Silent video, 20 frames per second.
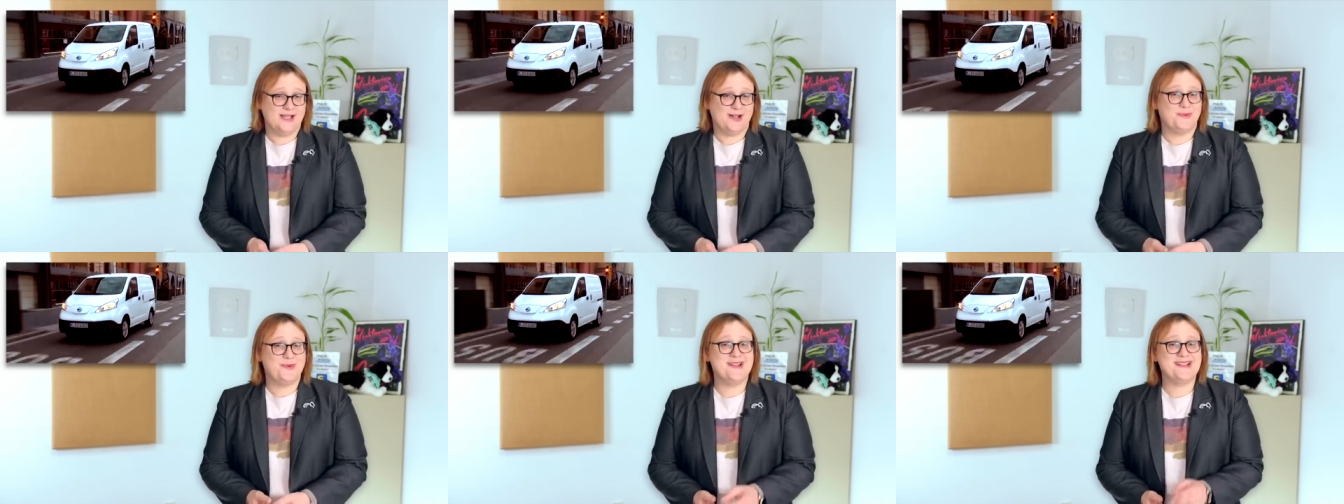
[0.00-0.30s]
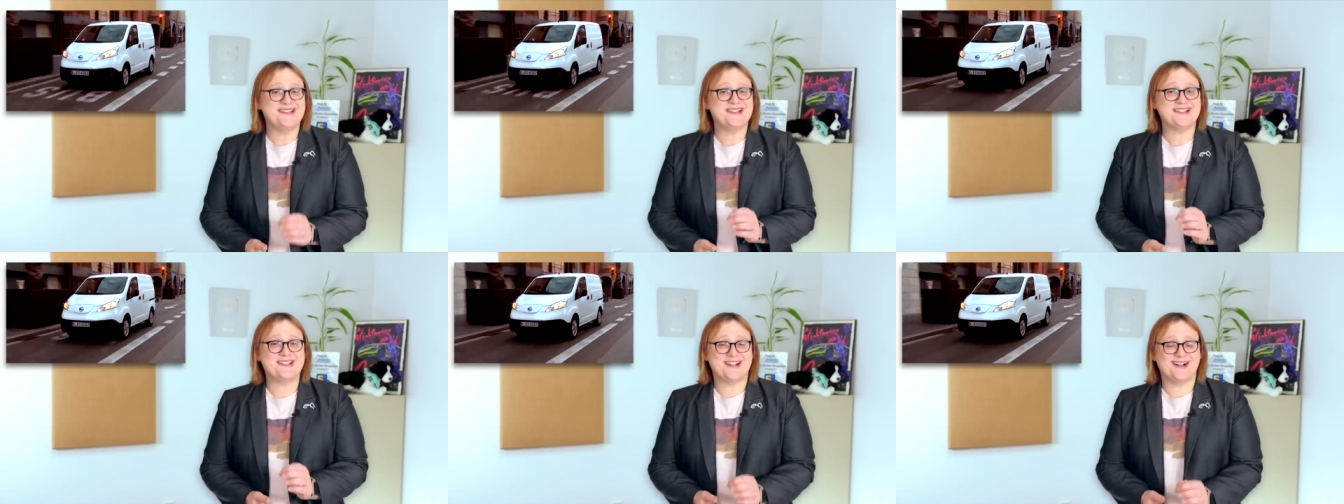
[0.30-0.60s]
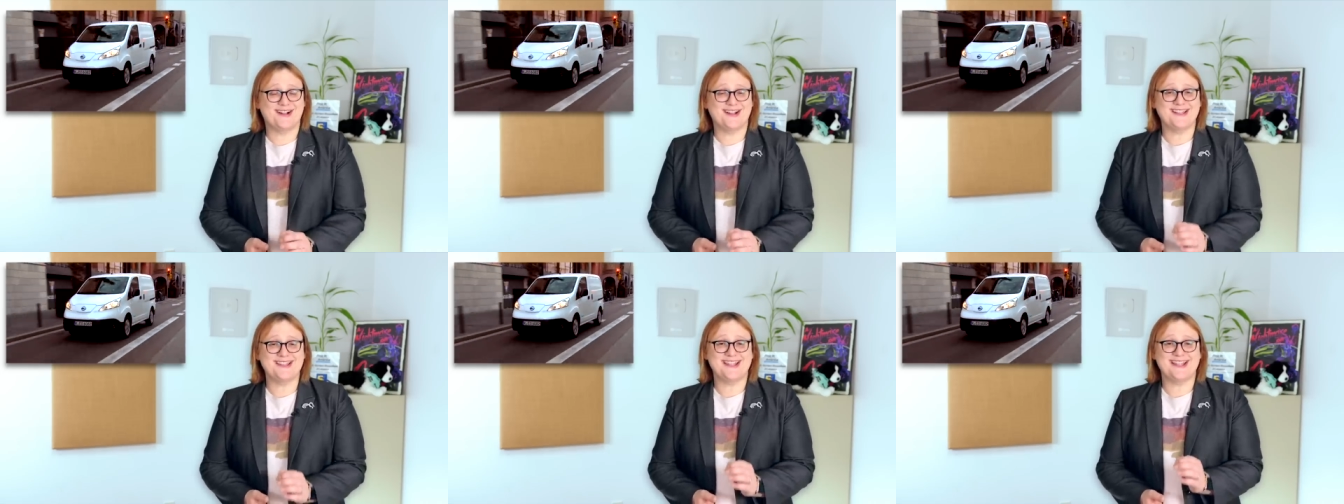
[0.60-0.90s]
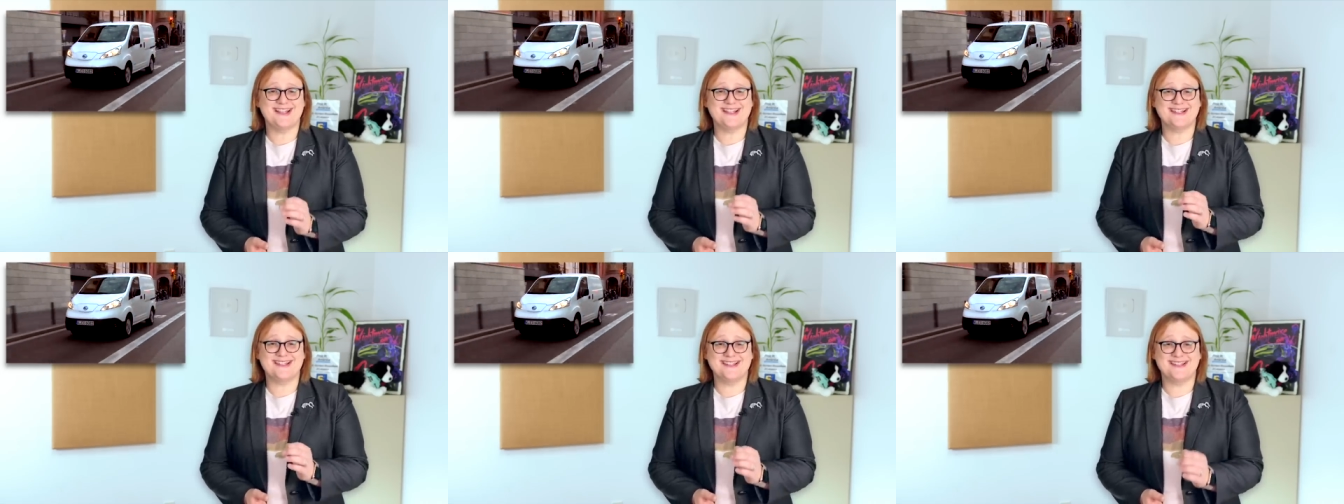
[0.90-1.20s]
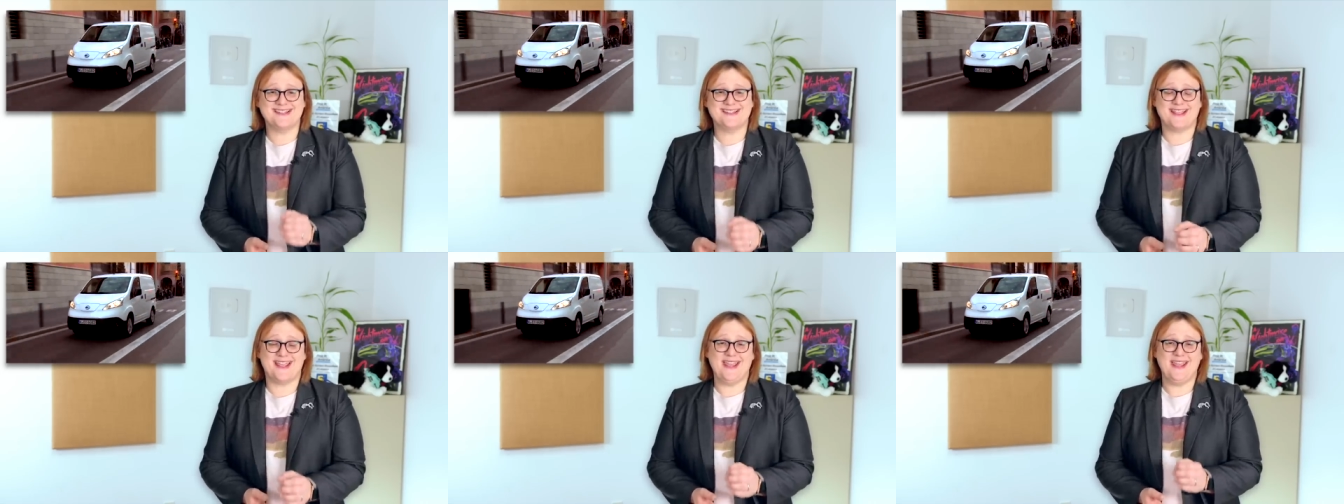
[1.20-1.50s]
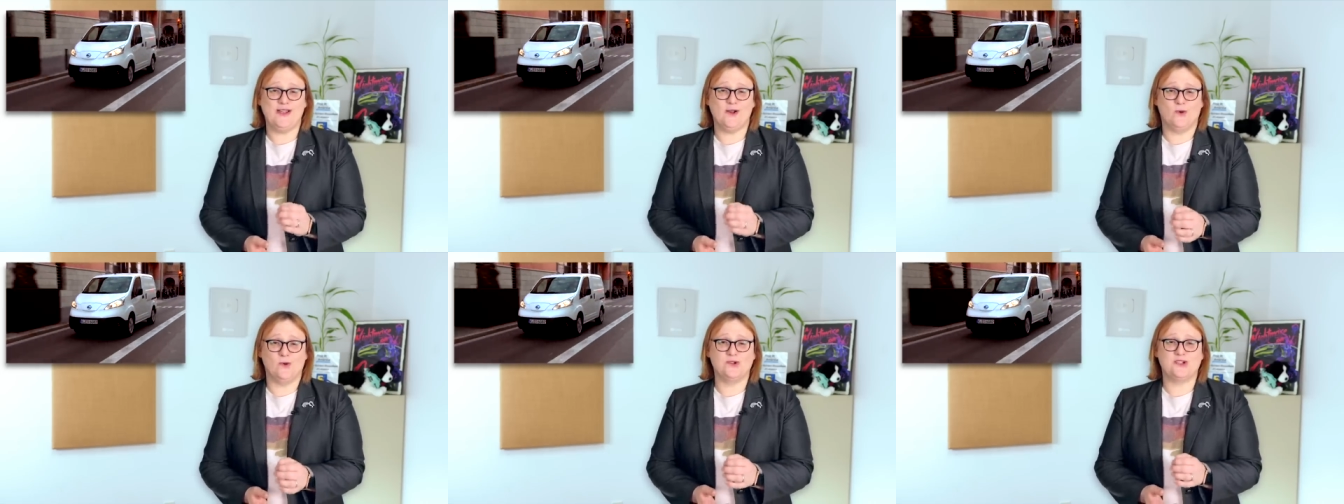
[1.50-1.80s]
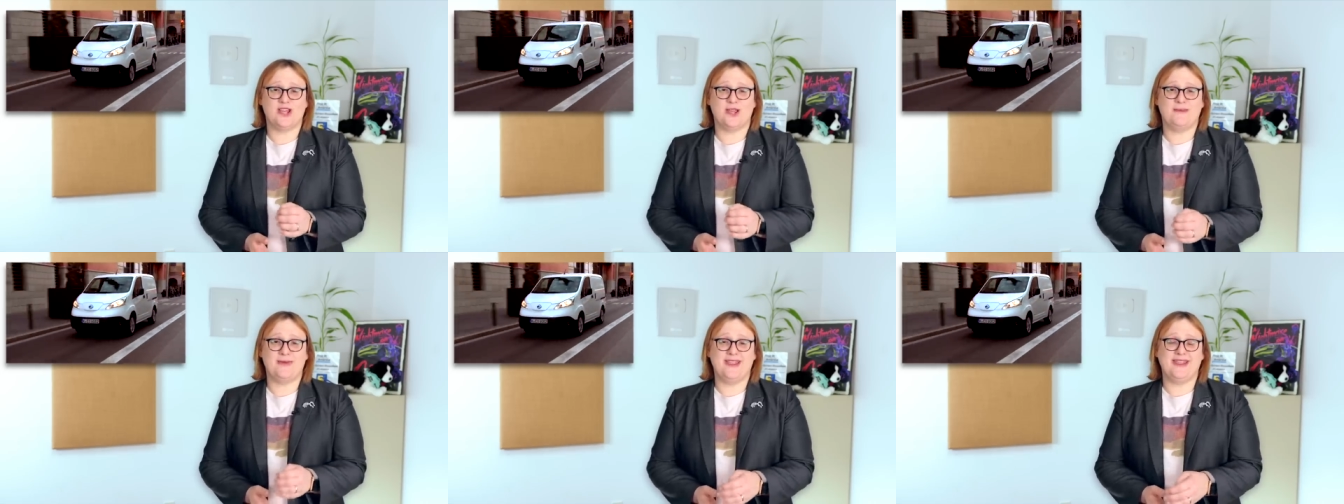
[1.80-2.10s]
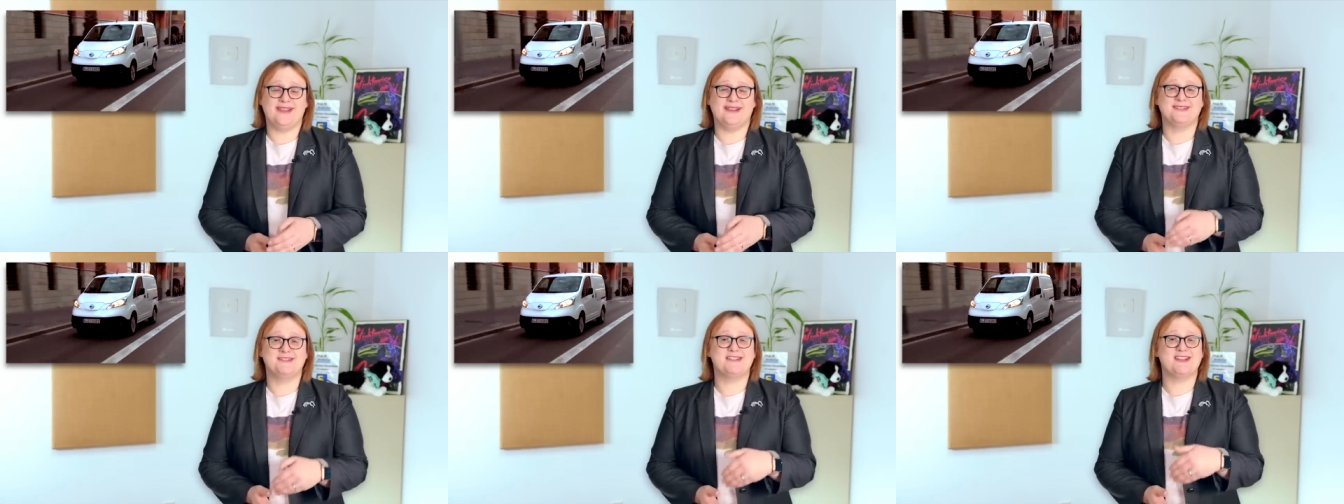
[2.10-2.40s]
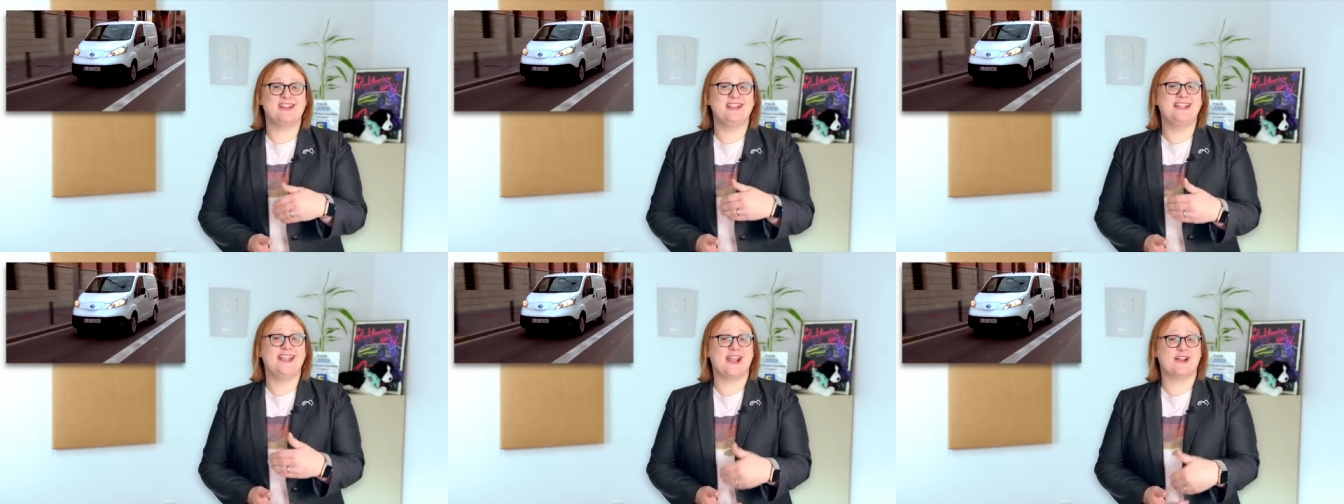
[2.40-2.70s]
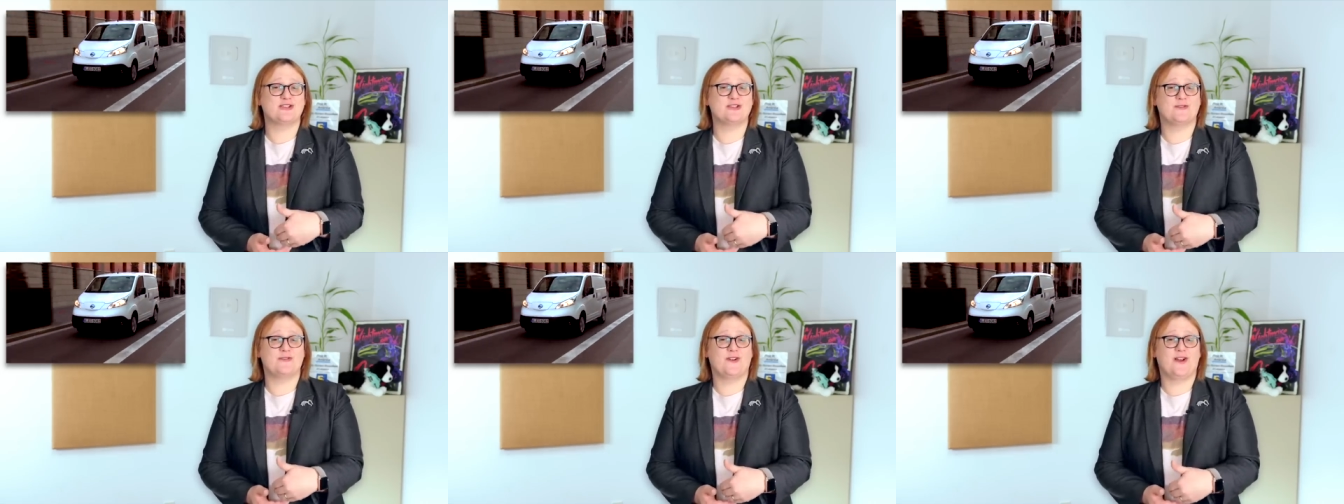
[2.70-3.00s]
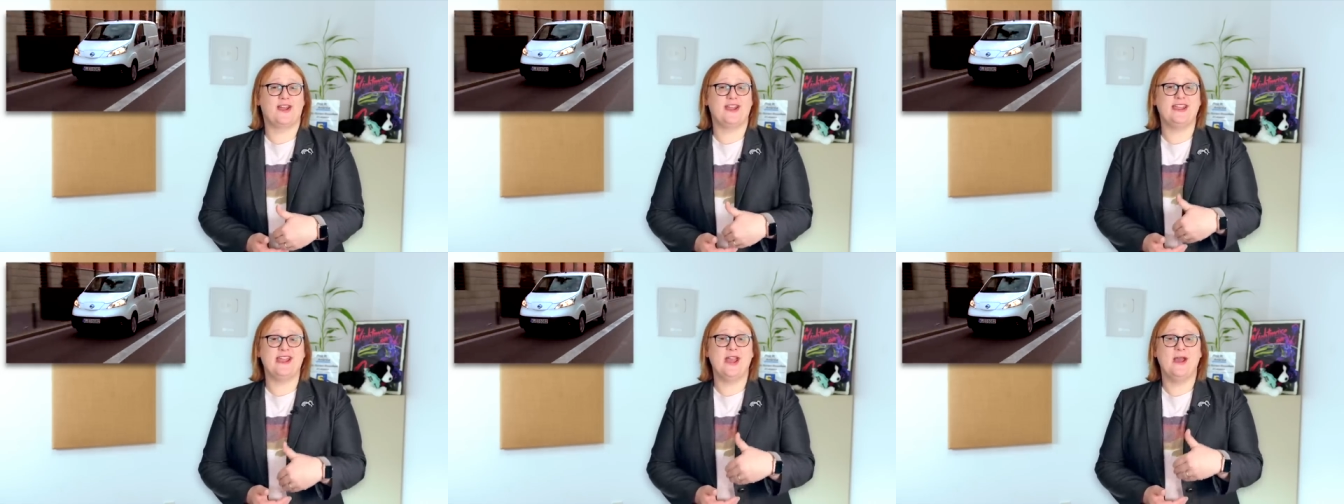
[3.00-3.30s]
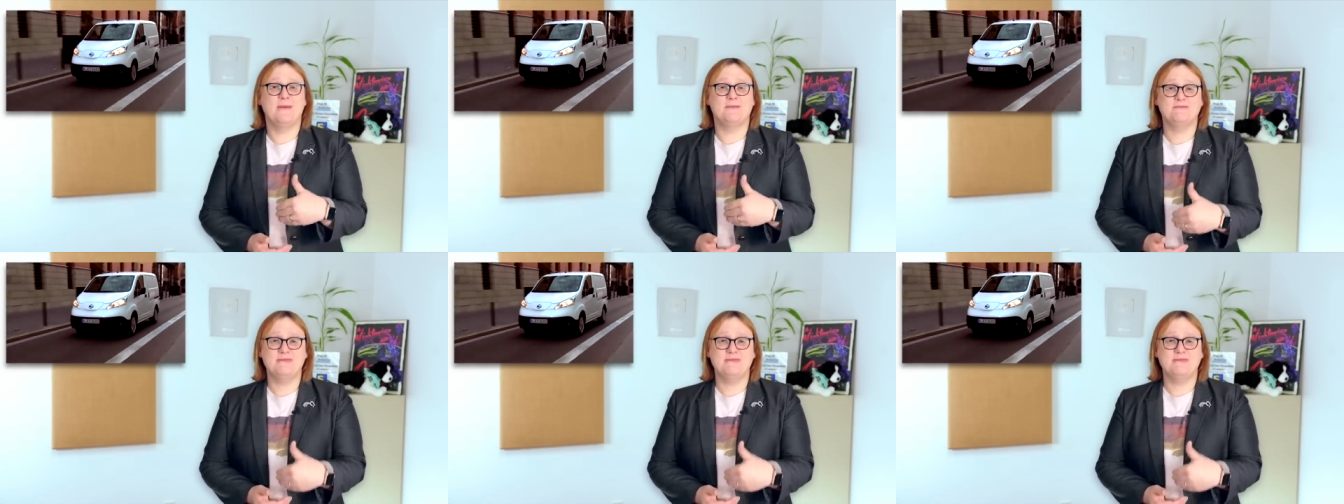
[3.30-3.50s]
we're starting to see automakers electrifying